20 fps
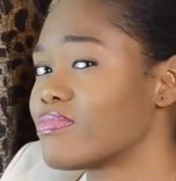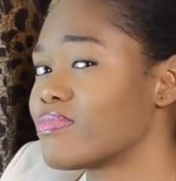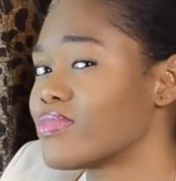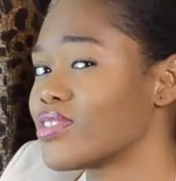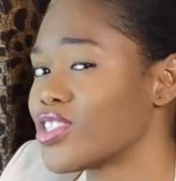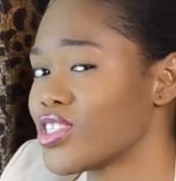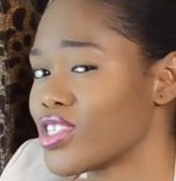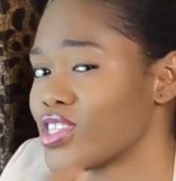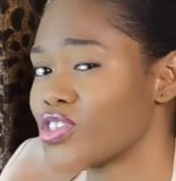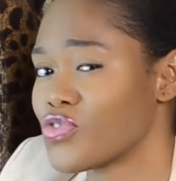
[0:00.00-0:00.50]

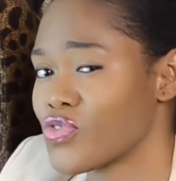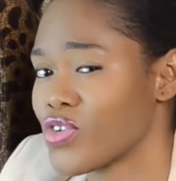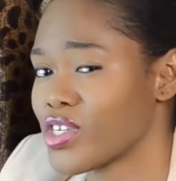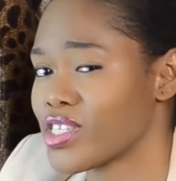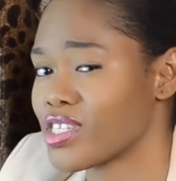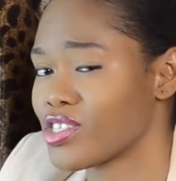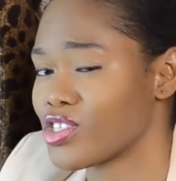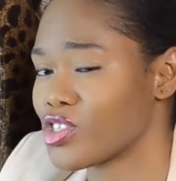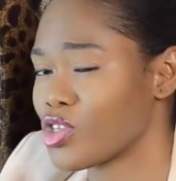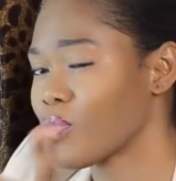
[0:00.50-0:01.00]
she's
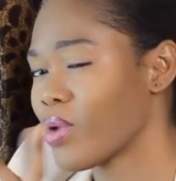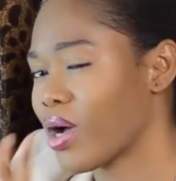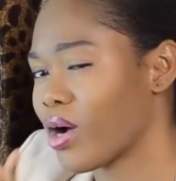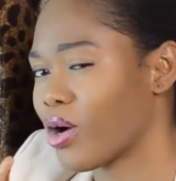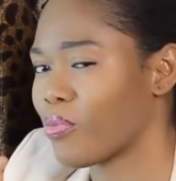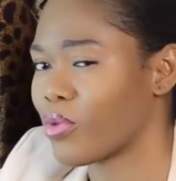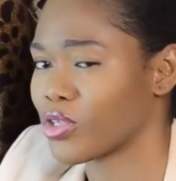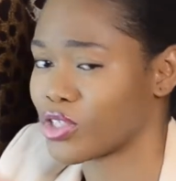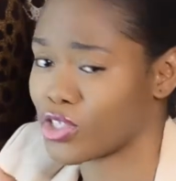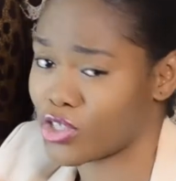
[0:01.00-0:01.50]
interested
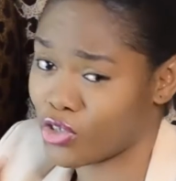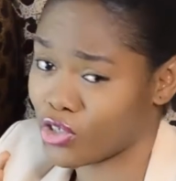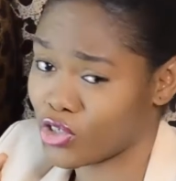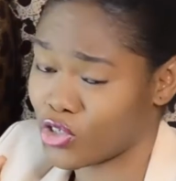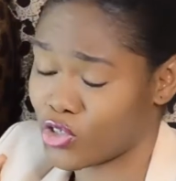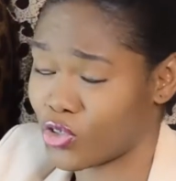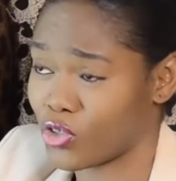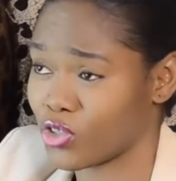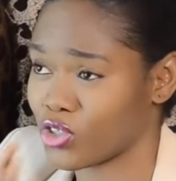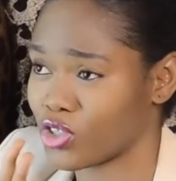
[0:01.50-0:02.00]
somehow, but she's not
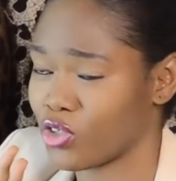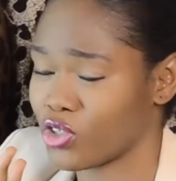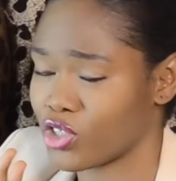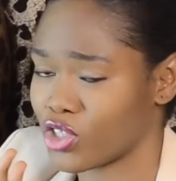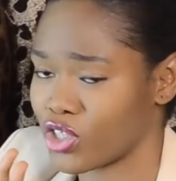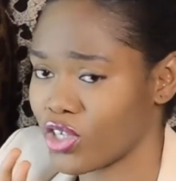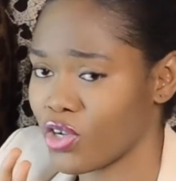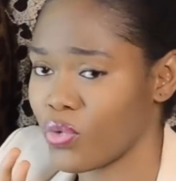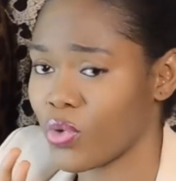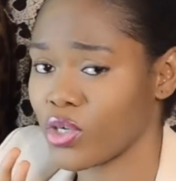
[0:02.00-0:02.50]
sure, so
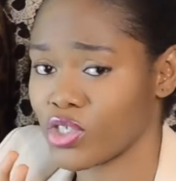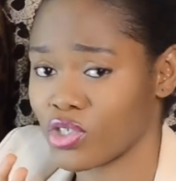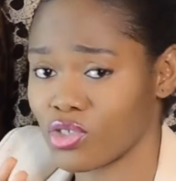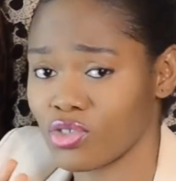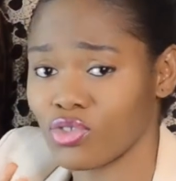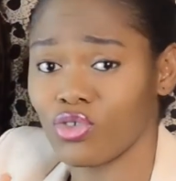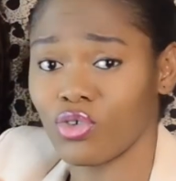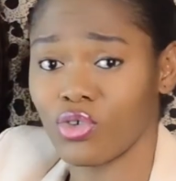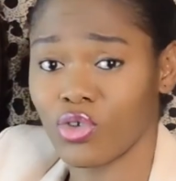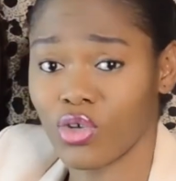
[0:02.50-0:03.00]
she really wants to
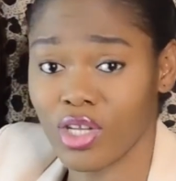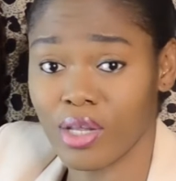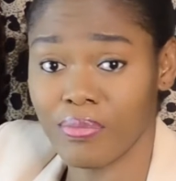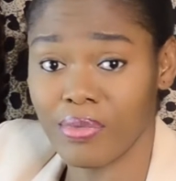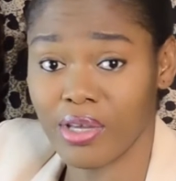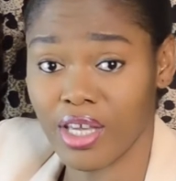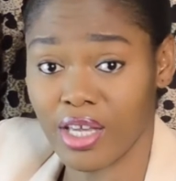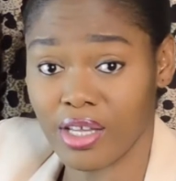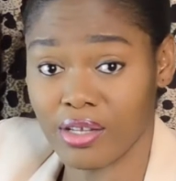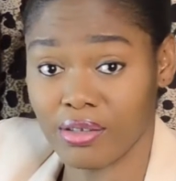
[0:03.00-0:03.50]
know your name
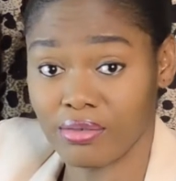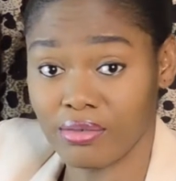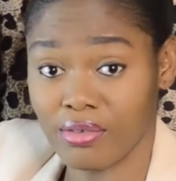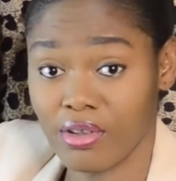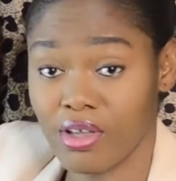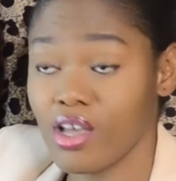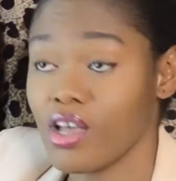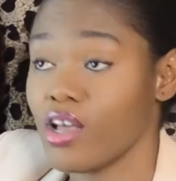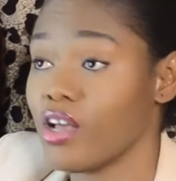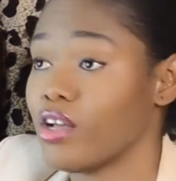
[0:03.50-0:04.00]
again.
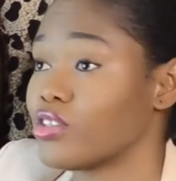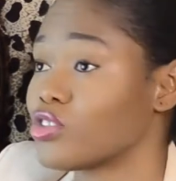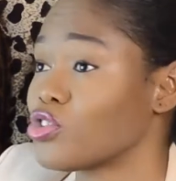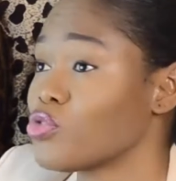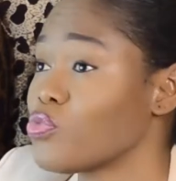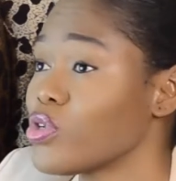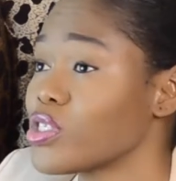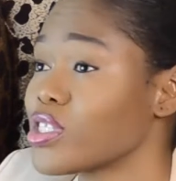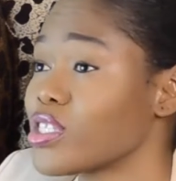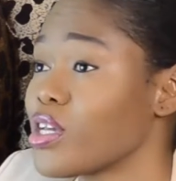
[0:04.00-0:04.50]
So
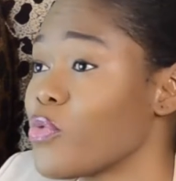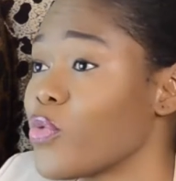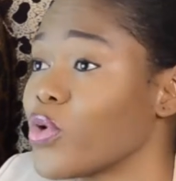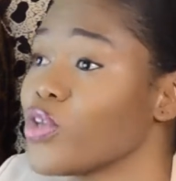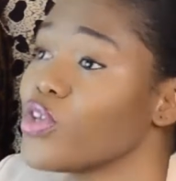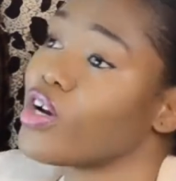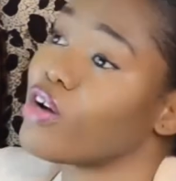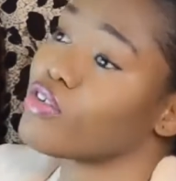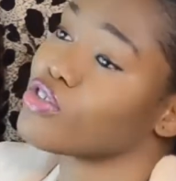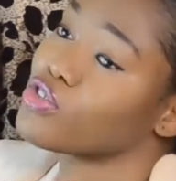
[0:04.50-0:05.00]
most time
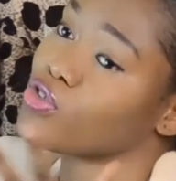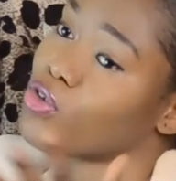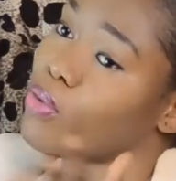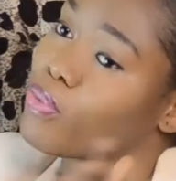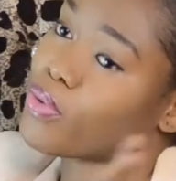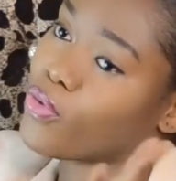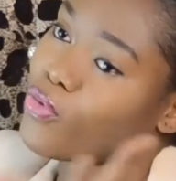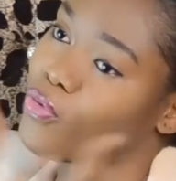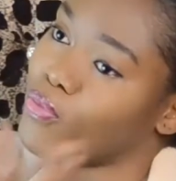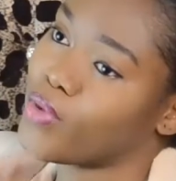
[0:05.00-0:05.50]
when you have
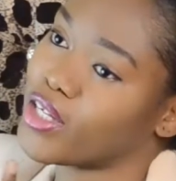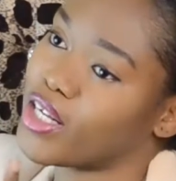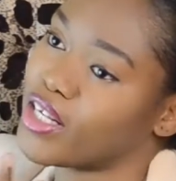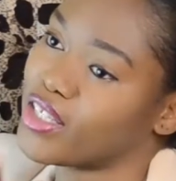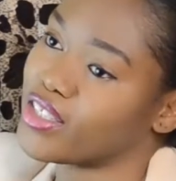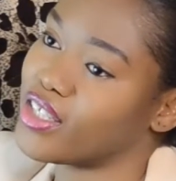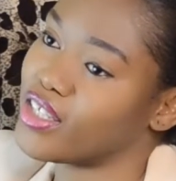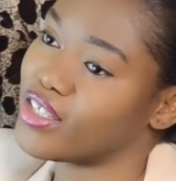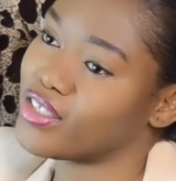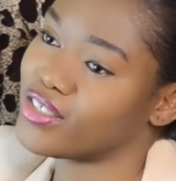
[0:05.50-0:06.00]
stopped a woman
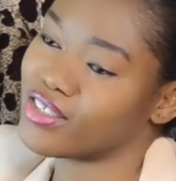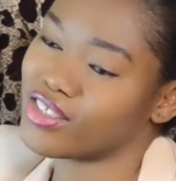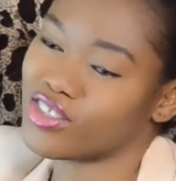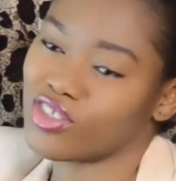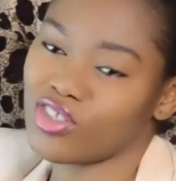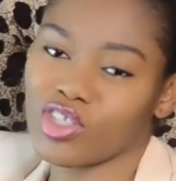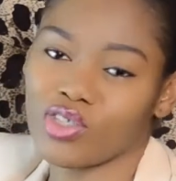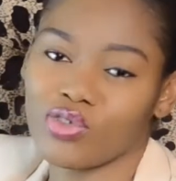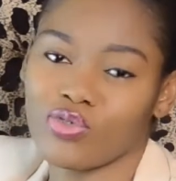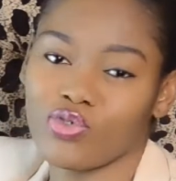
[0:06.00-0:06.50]
and then she
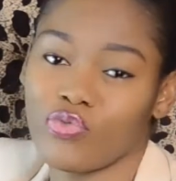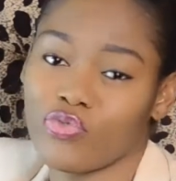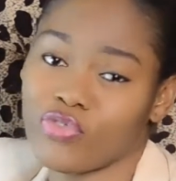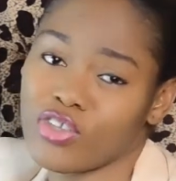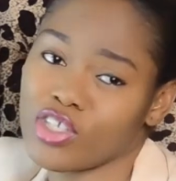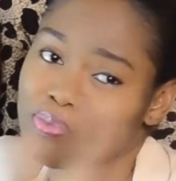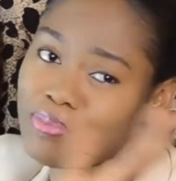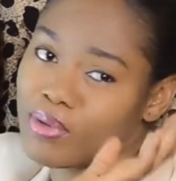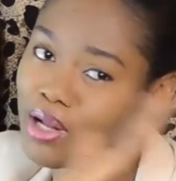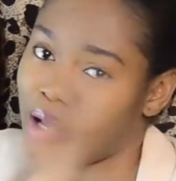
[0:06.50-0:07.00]
just you
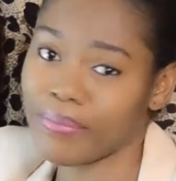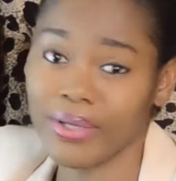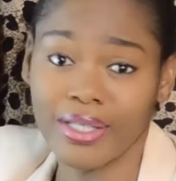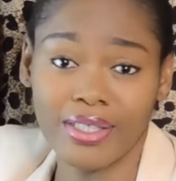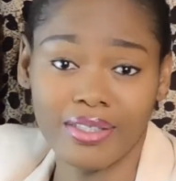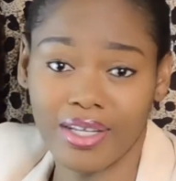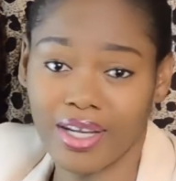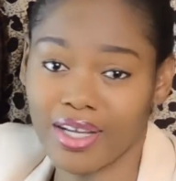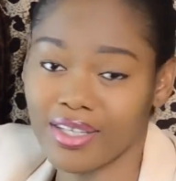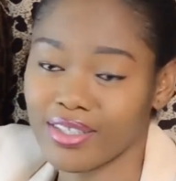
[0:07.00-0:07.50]
finish
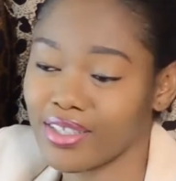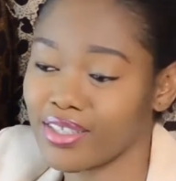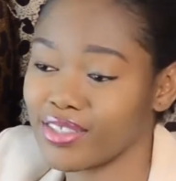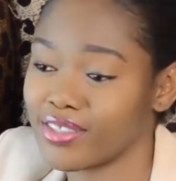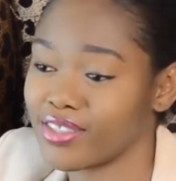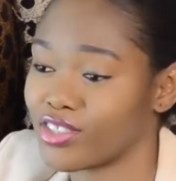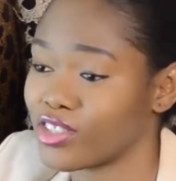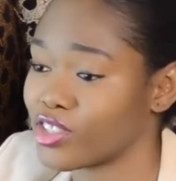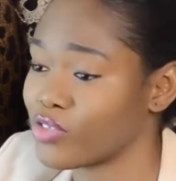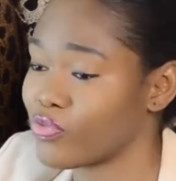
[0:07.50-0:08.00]
blabbing and
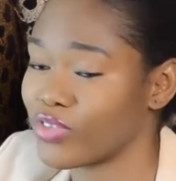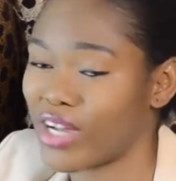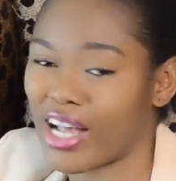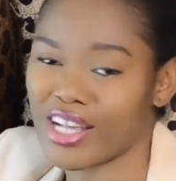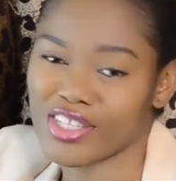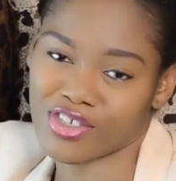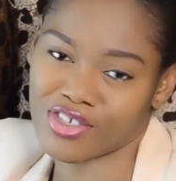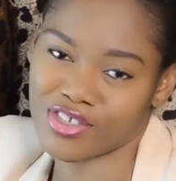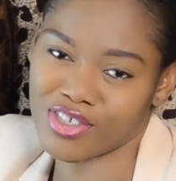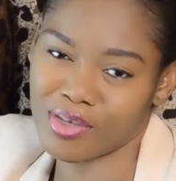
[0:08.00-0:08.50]
then she doesn't even
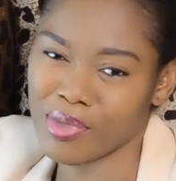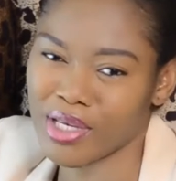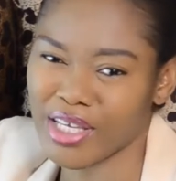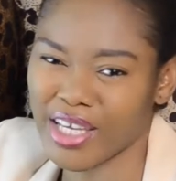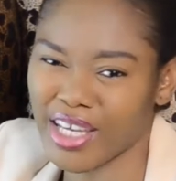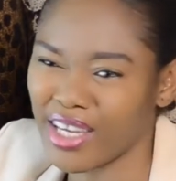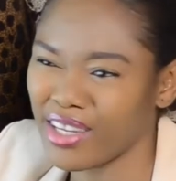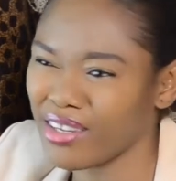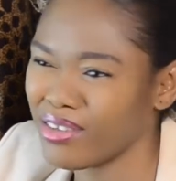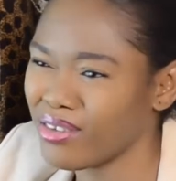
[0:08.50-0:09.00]
ask your name
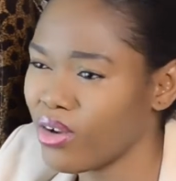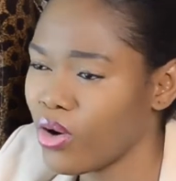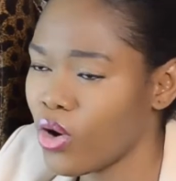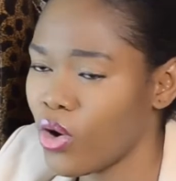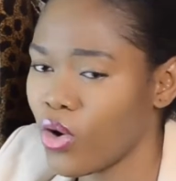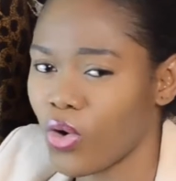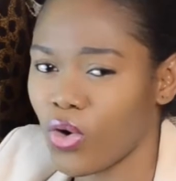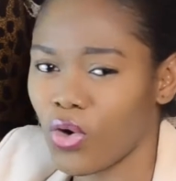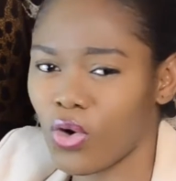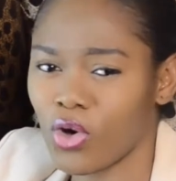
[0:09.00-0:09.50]
again
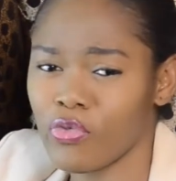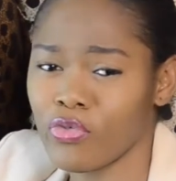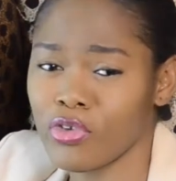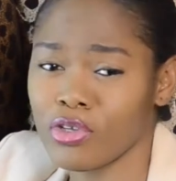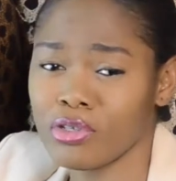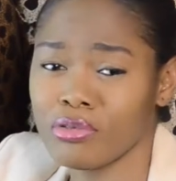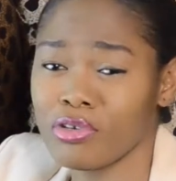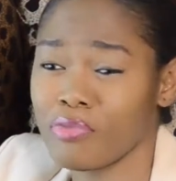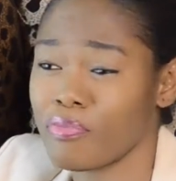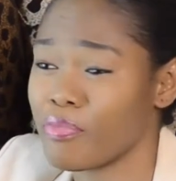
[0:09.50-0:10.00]
or
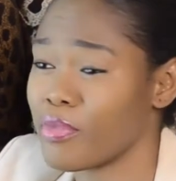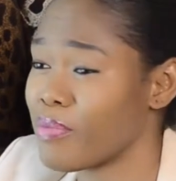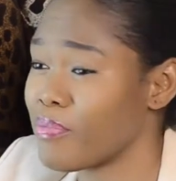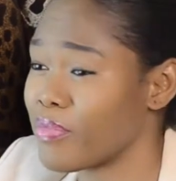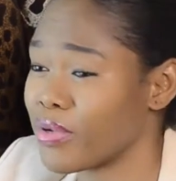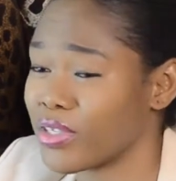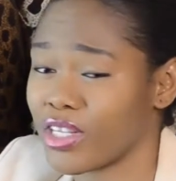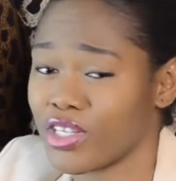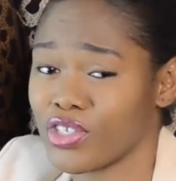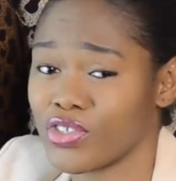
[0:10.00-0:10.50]
even
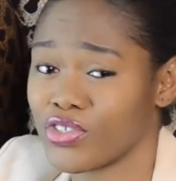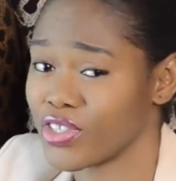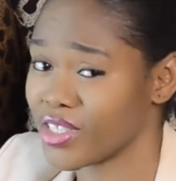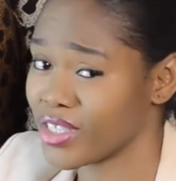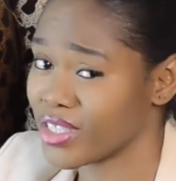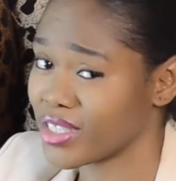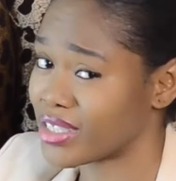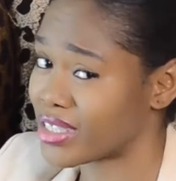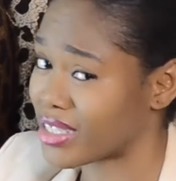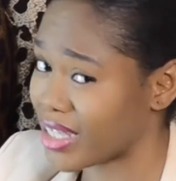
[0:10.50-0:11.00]
remember that you
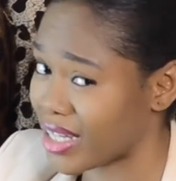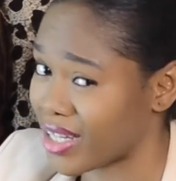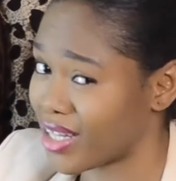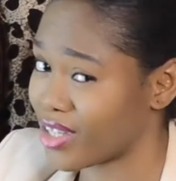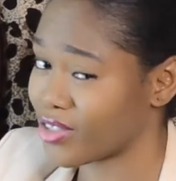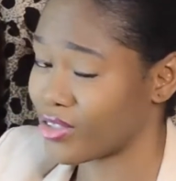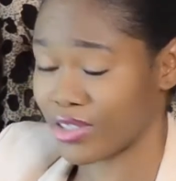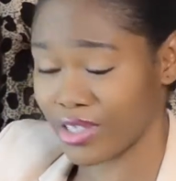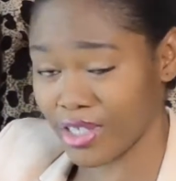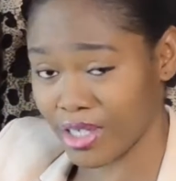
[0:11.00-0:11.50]
didn't tell
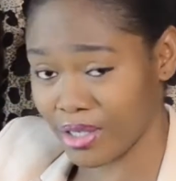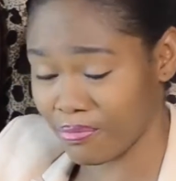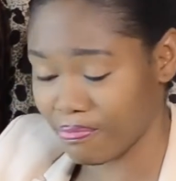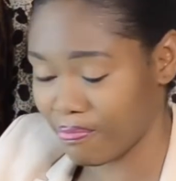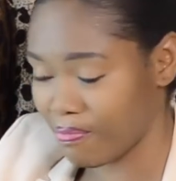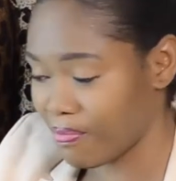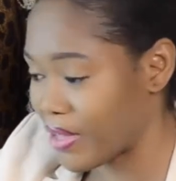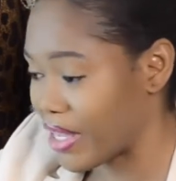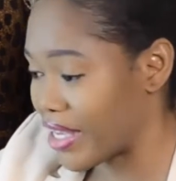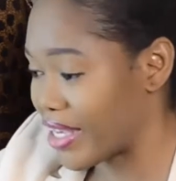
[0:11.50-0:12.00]
her your name,
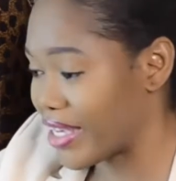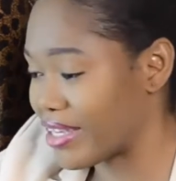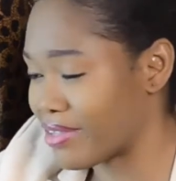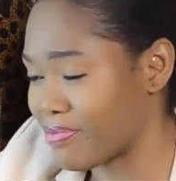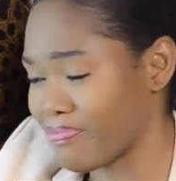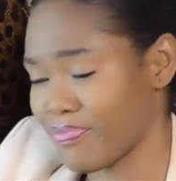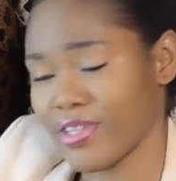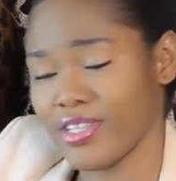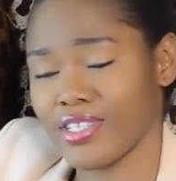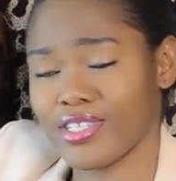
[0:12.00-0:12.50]

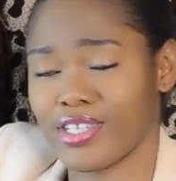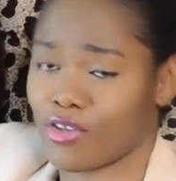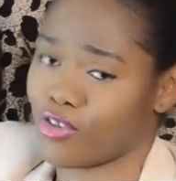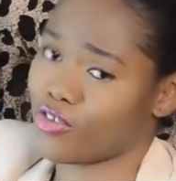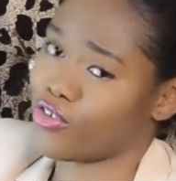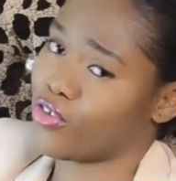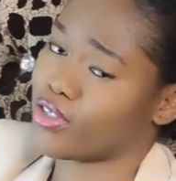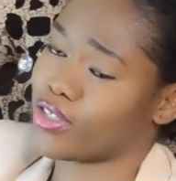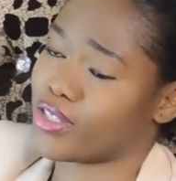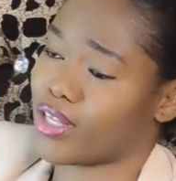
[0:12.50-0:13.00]
it means that
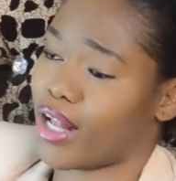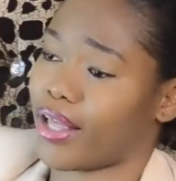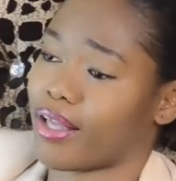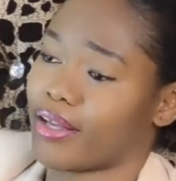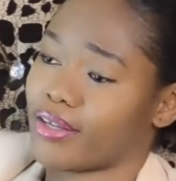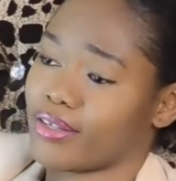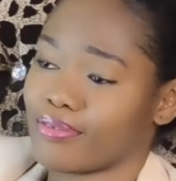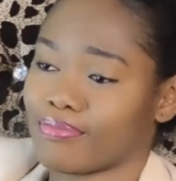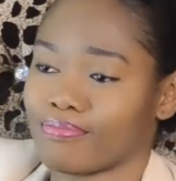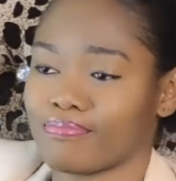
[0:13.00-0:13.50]
you just
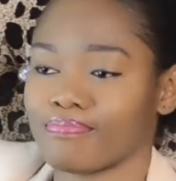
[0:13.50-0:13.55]
like